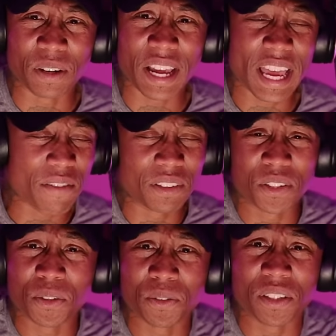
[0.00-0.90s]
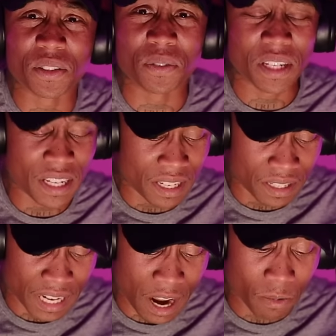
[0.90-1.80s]
what I have in store is unique.
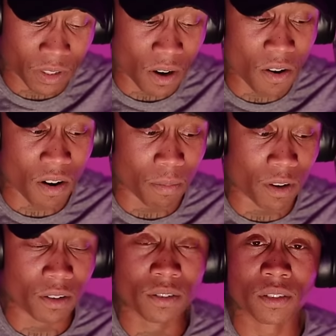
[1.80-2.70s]
That was hard, bro.